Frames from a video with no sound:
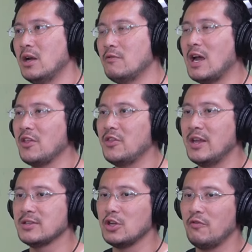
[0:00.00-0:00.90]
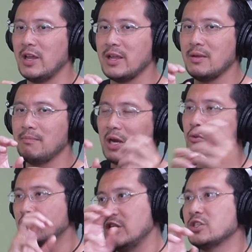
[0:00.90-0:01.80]
rather than sort of like micro
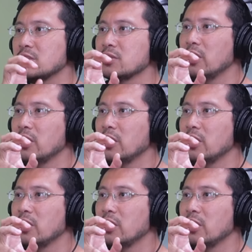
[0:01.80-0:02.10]
changes.